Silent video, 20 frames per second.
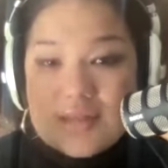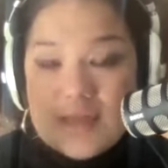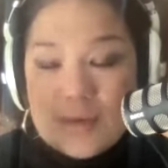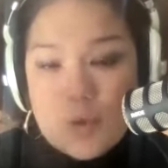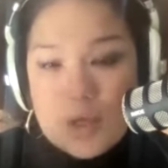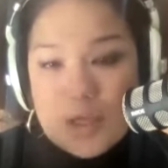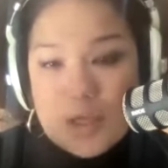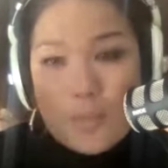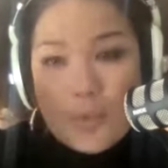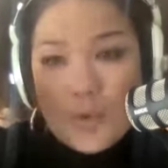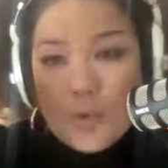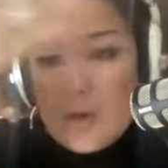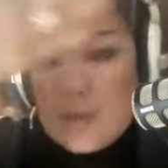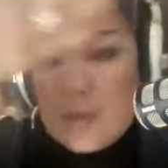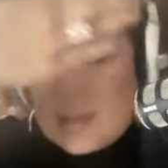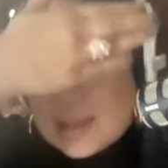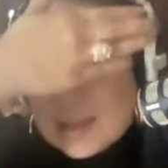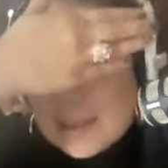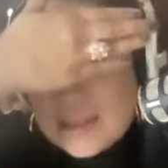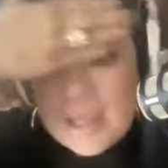Then when you put
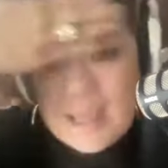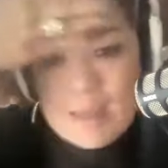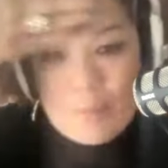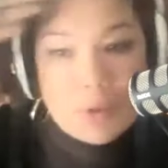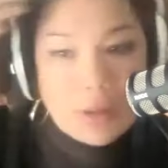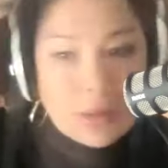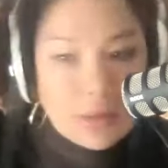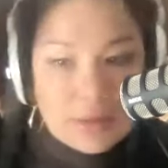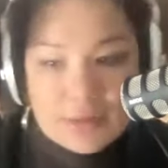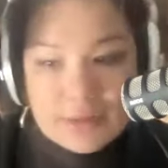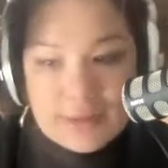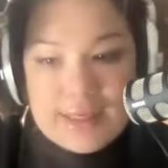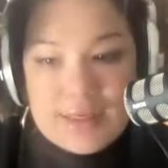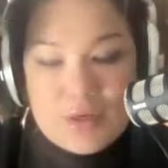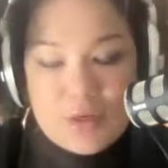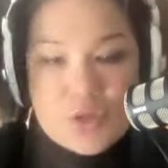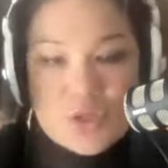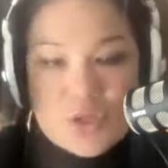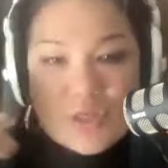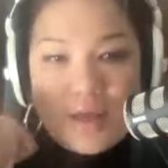on the label
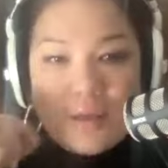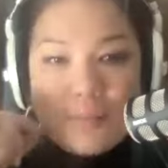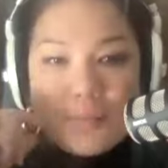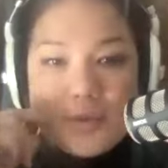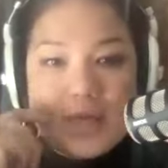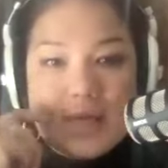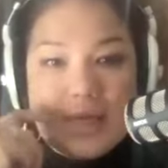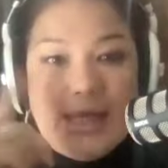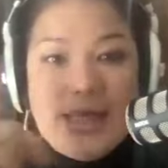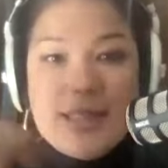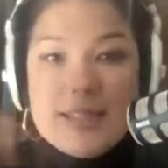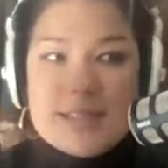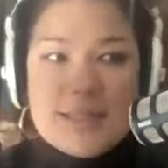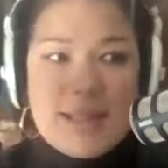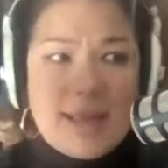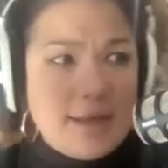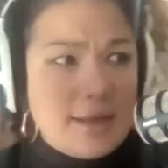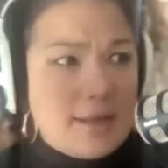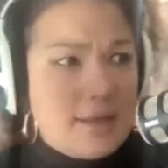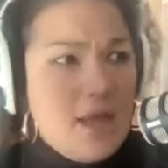leadership, it's
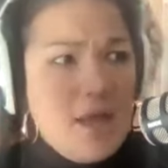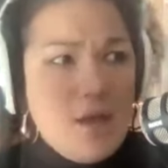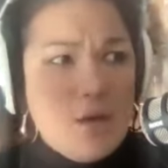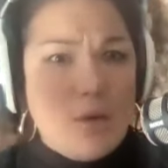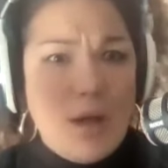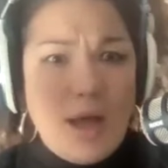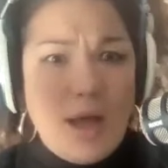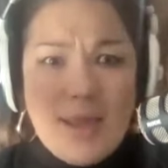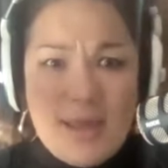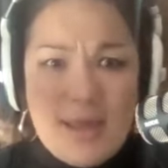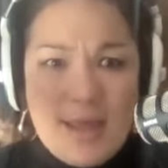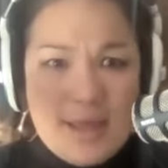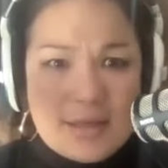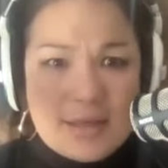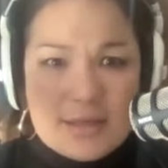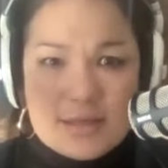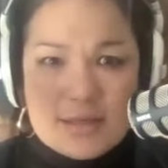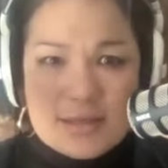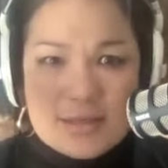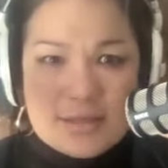like, no, I
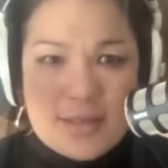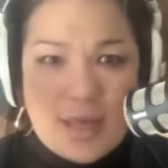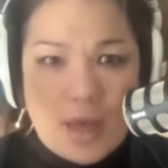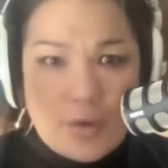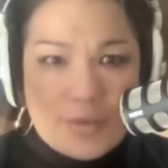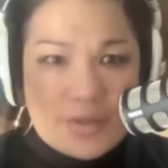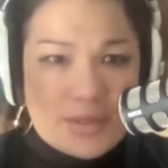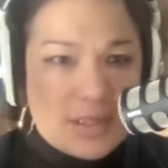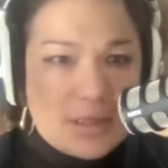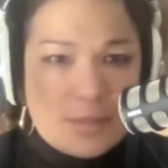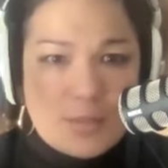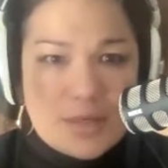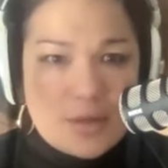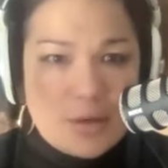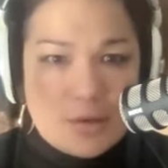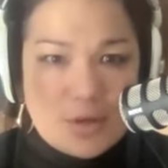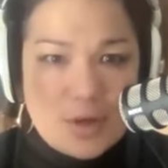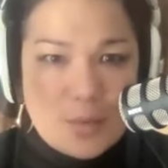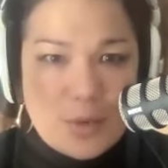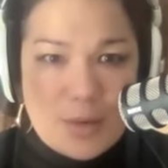can't tell the team I
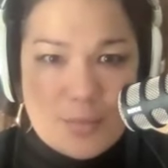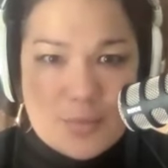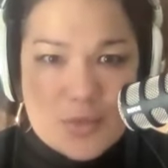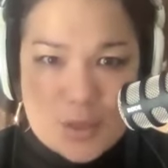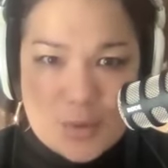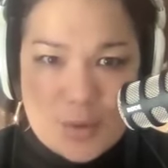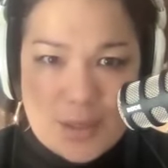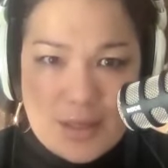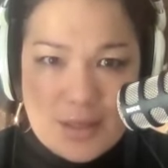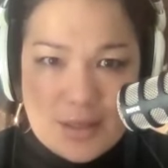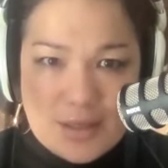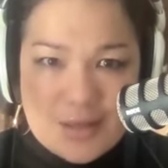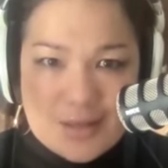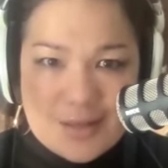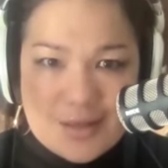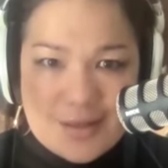don't know what I'm doing.